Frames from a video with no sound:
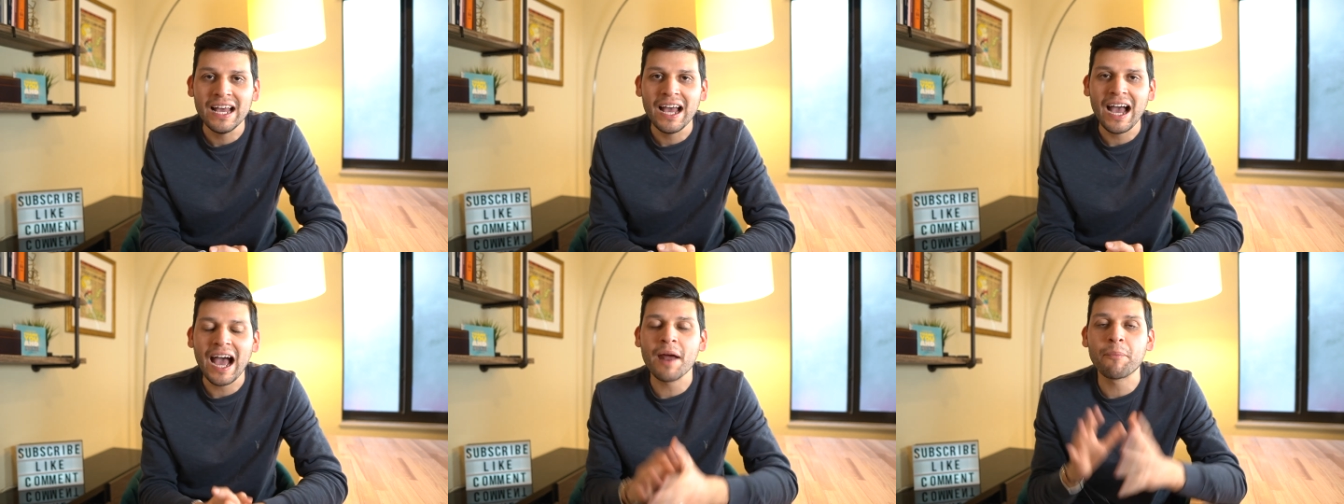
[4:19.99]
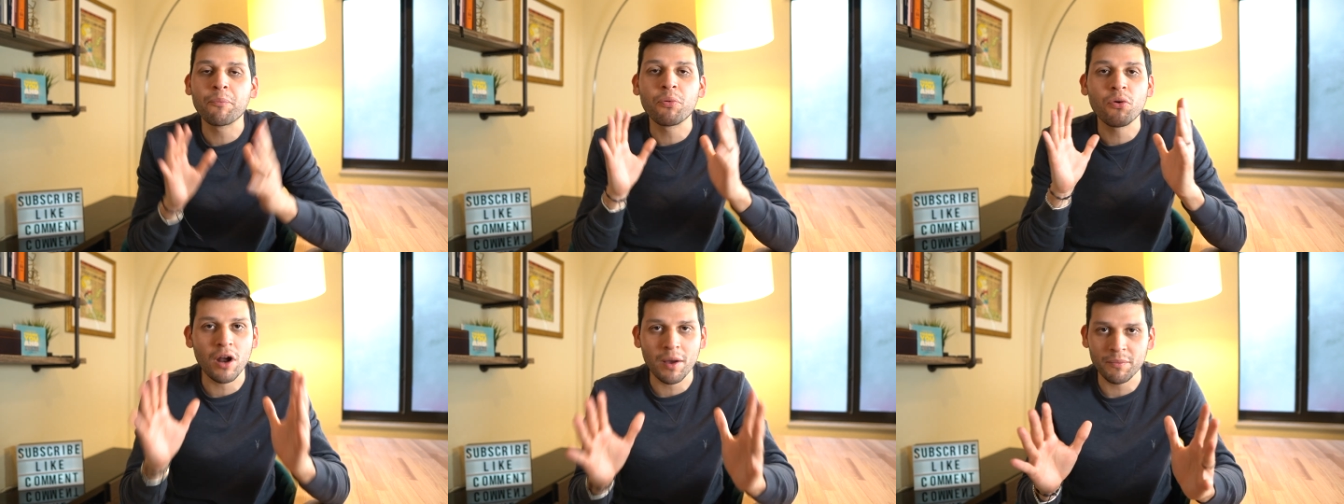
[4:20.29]
I
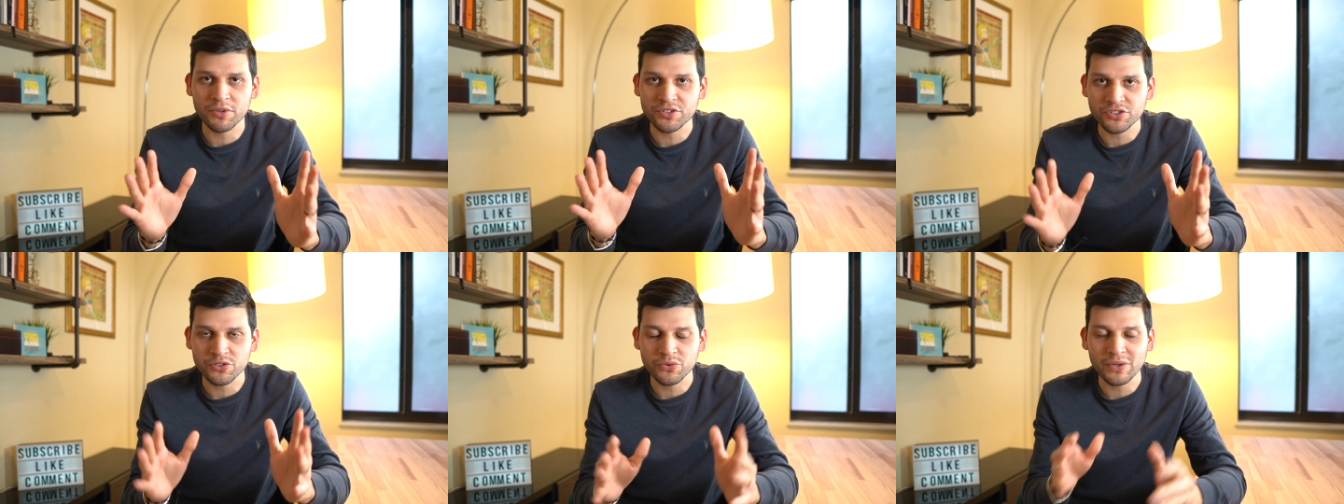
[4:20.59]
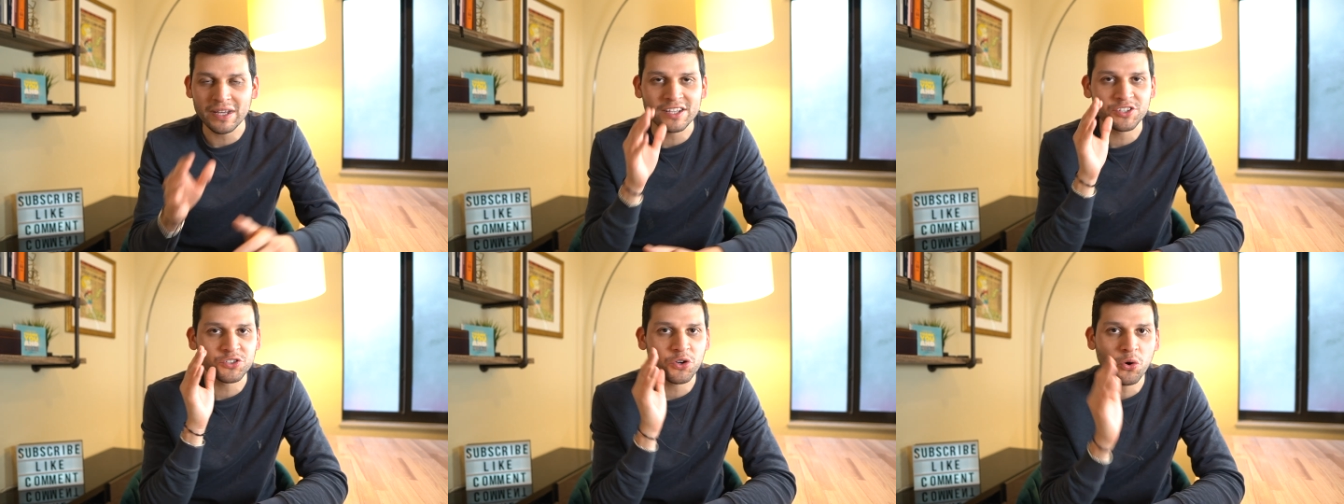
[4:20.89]
promise you,
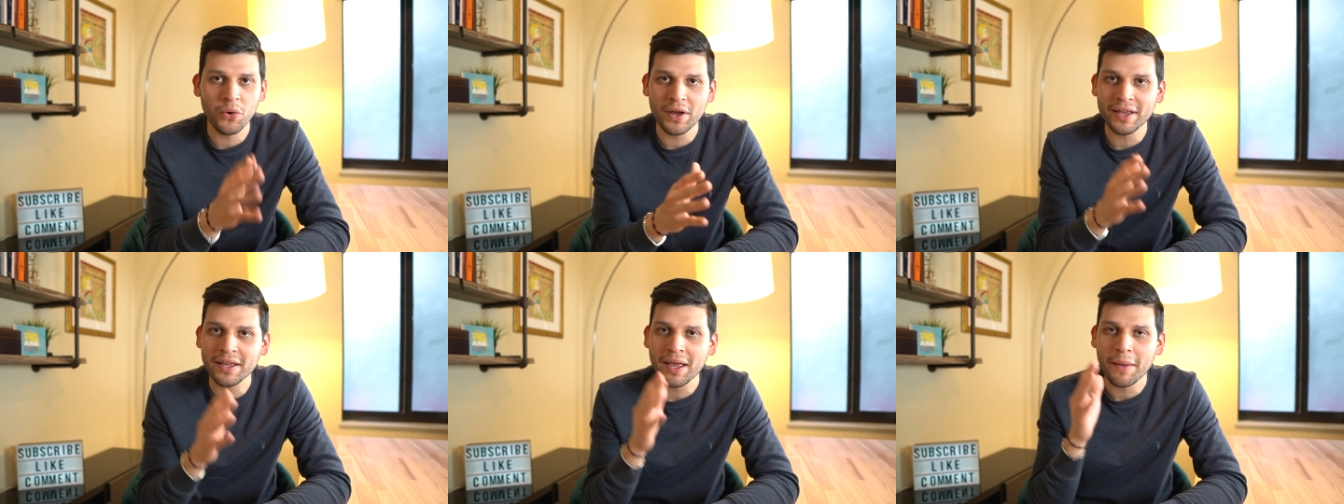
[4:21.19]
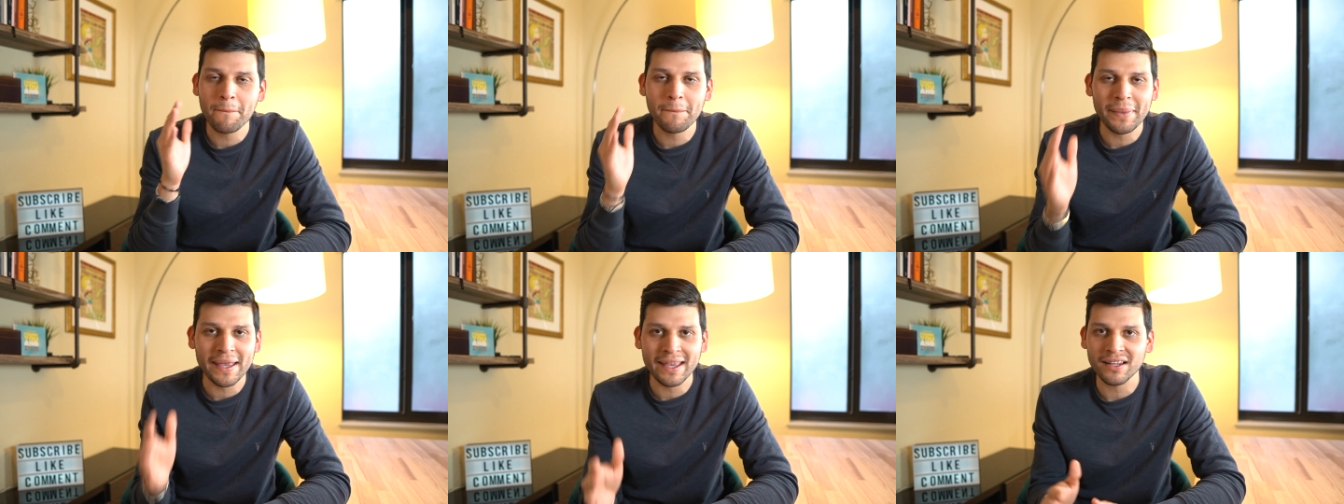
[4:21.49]
it's quick,
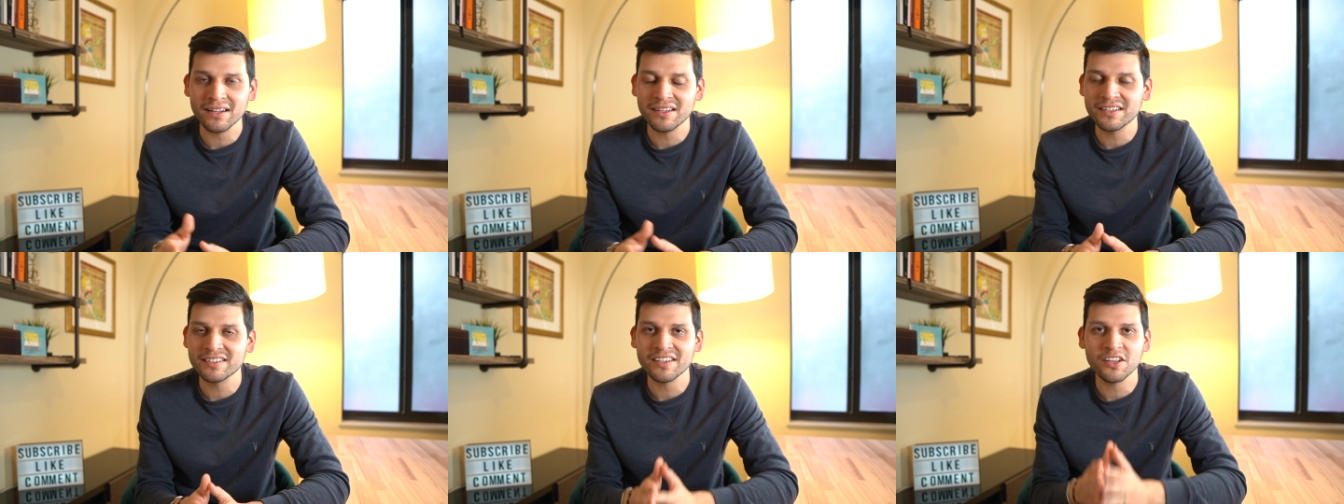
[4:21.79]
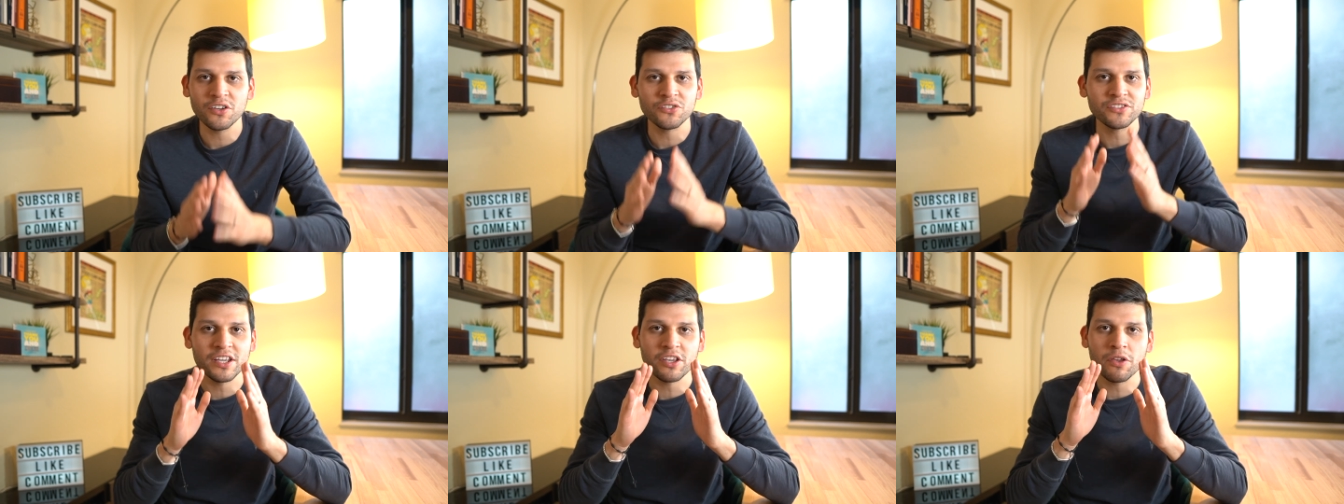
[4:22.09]
painless.
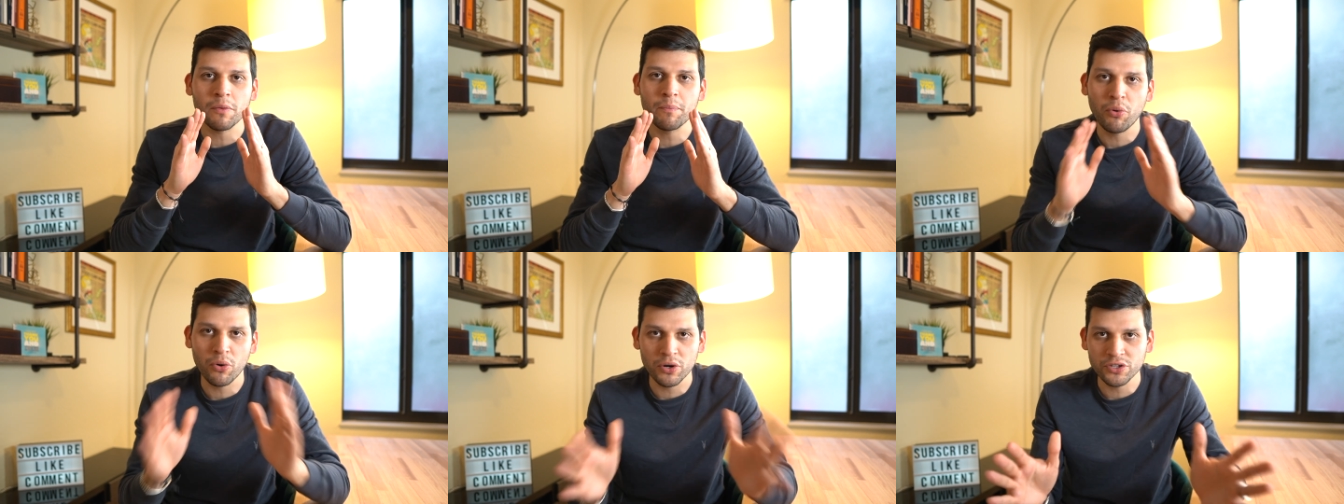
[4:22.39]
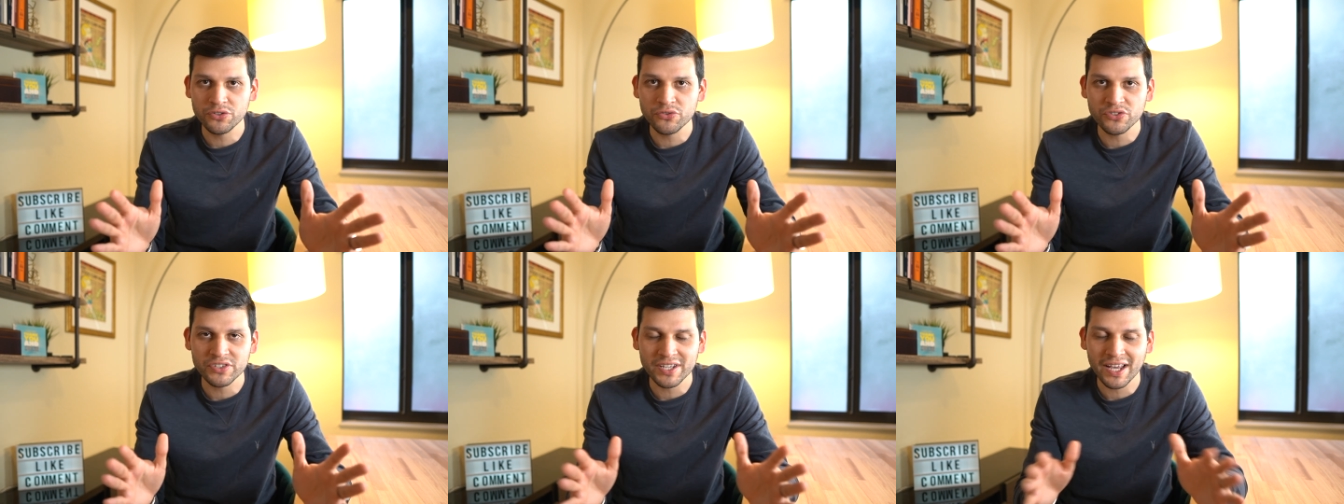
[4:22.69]
It'll take you
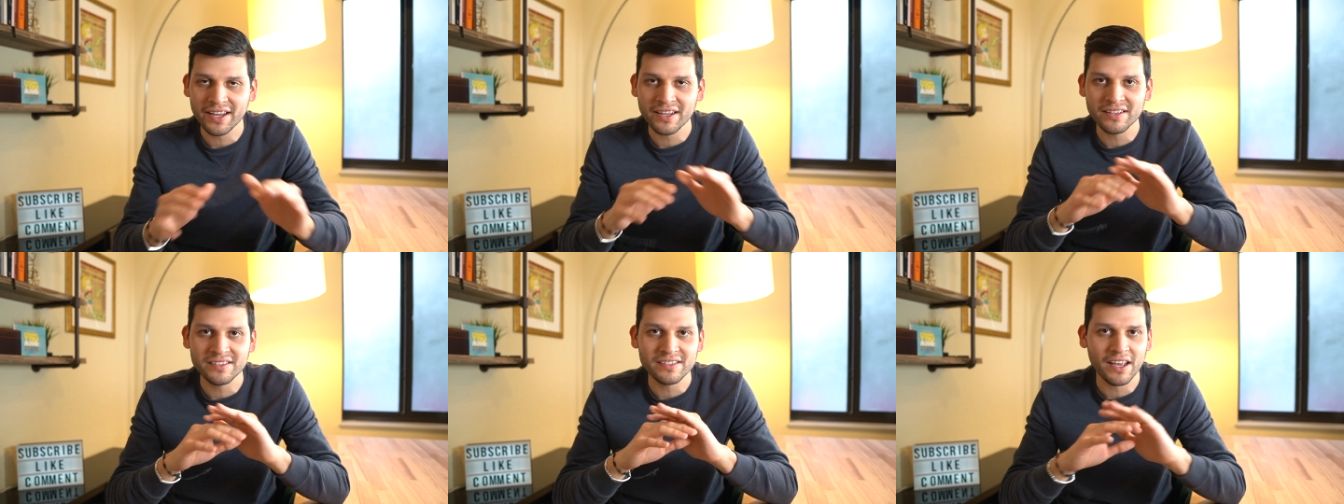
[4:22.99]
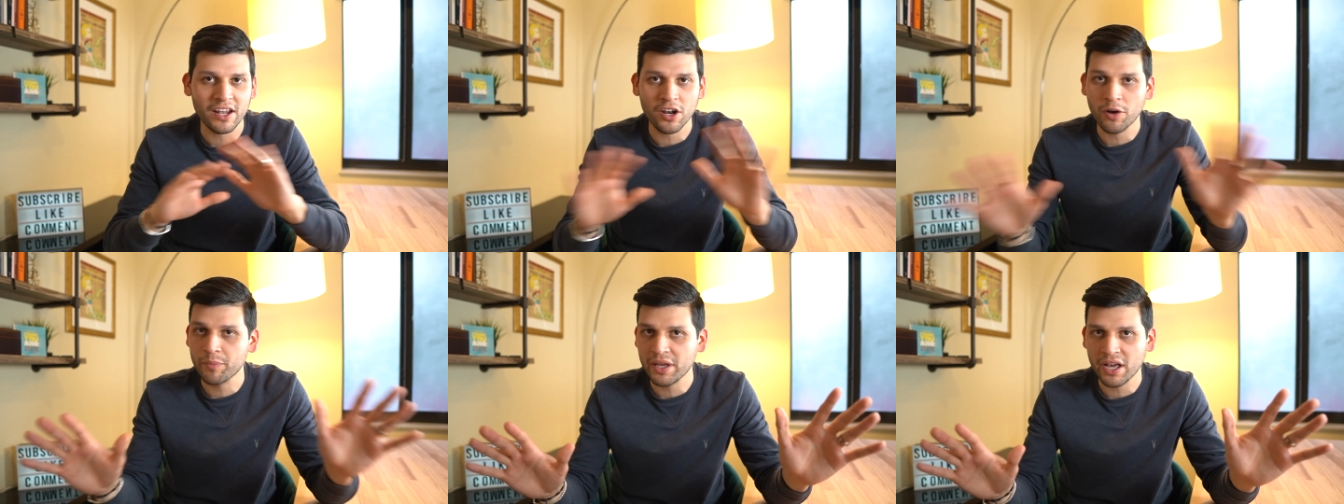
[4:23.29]
0.2 seconds
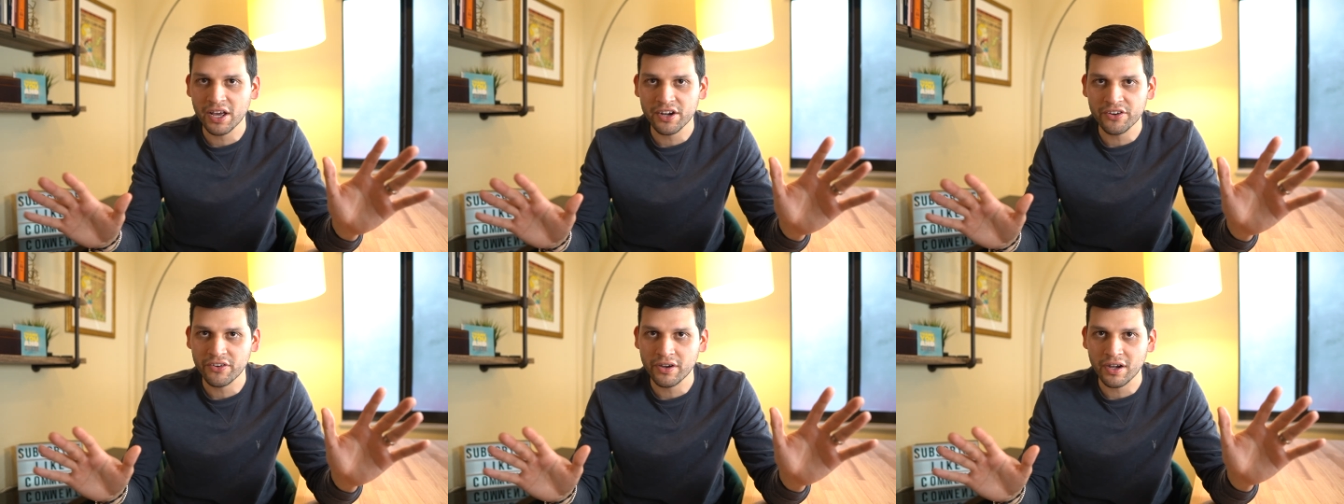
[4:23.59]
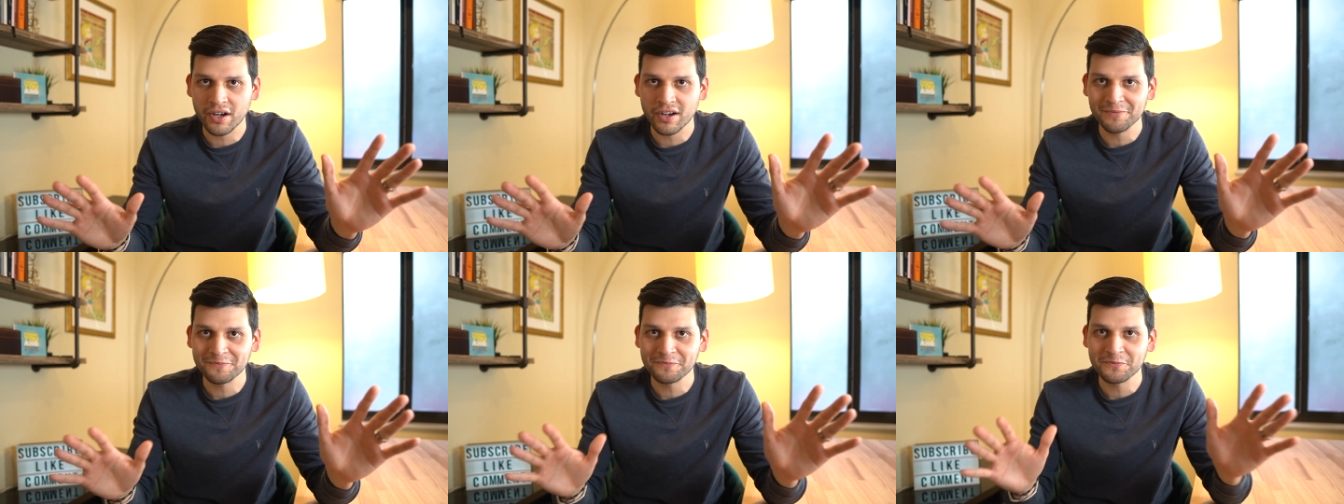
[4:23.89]
and I'll be out of your hair.